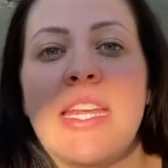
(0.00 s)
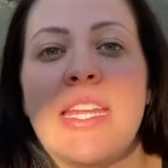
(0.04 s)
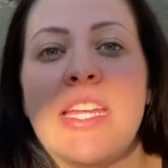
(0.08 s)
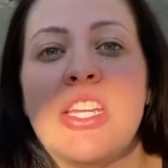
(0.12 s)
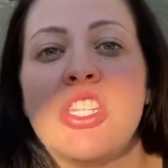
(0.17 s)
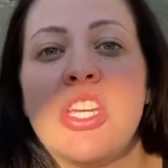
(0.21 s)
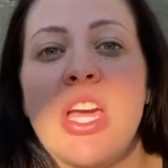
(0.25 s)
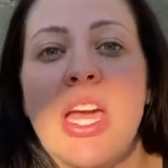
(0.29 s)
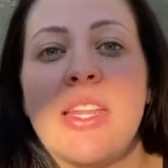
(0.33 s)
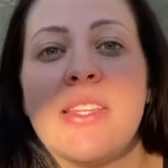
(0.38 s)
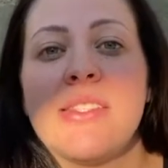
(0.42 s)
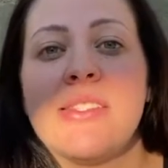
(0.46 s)

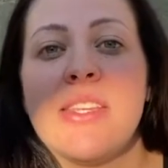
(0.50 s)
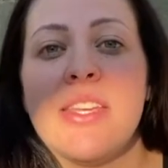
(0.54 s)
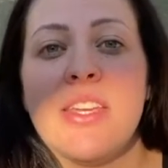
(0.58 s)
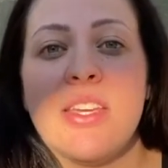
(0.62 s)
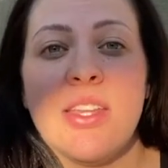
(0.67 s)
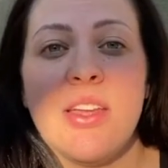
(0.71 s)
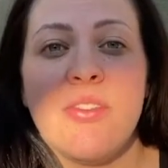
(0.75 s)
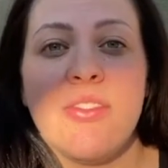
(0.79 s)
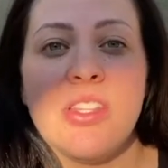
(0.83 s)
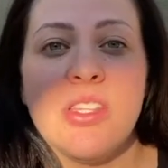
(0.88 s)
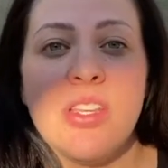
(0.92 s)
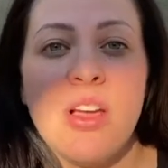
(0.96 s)
chance that you could
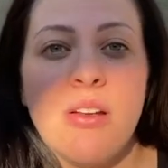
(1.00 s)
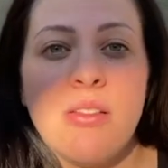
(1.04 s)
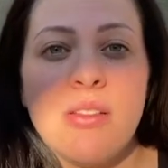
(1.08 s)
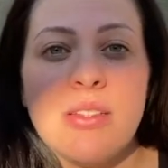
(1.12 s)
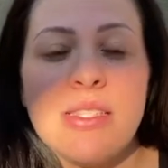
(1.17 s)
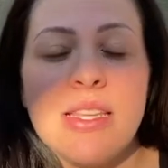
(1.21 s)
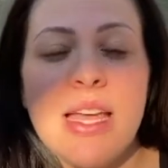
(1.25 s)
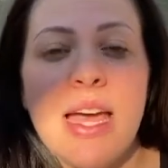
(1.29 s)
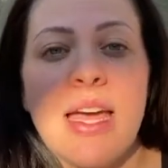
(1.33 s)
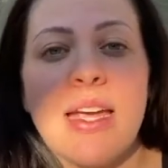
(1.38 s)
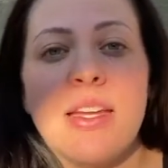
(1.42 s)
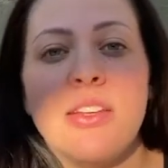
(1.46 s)
have a tongue
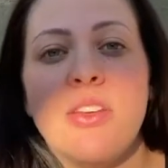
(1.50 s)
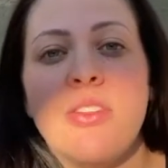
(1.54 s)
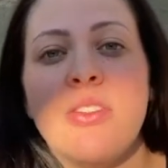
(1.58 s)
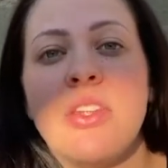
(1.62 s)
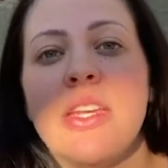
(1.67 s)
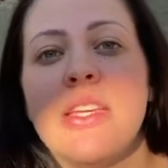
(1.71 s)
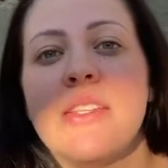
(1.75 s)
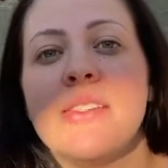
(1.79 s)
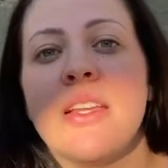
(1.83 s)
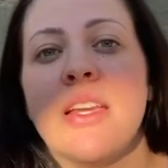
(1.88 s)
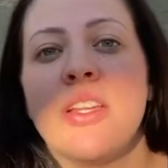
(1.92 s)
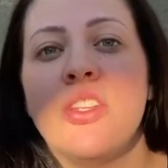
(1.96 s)
tie? Now, the
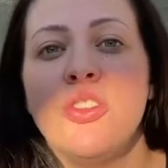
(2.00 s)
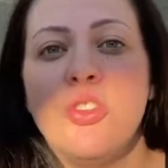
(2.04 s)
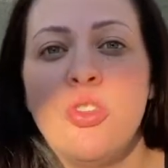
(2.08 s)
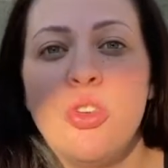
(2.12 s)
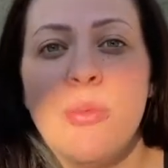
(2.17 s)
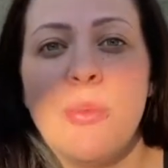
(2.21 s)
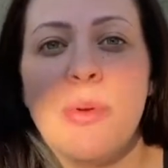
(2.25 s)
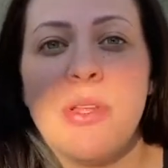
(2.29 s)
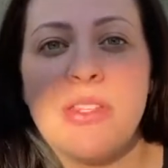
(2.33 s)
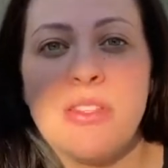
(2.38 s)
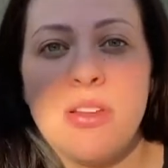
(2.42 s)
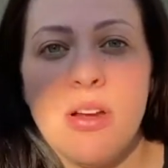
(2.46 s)
reason I knew
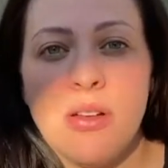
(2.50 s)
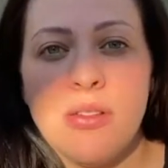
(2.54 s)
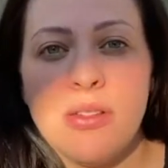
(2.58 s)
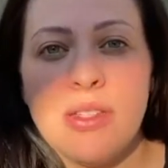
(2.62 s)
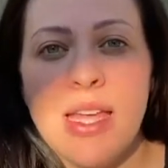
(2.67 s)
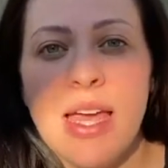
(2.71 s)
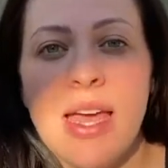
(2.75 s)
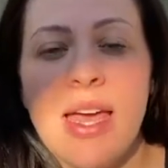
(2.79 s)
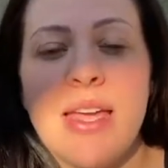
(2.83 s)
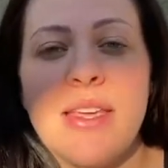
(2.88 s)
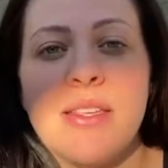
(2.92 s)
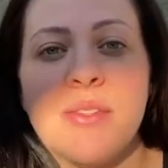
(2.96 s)
about tongue
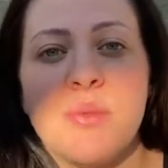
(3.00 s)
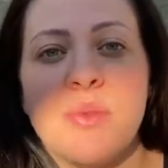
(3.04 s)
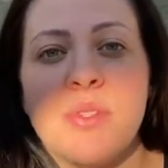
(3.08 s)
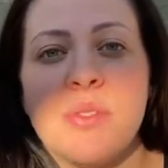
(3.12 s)
ties was